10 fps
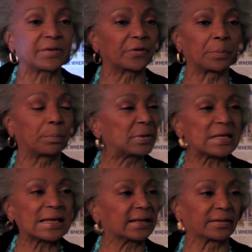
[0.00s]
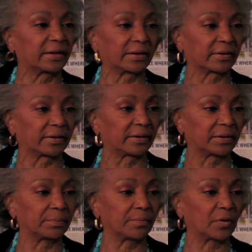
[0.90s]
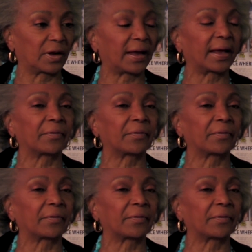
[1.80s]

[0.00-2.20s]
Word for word: even being there uh-huh.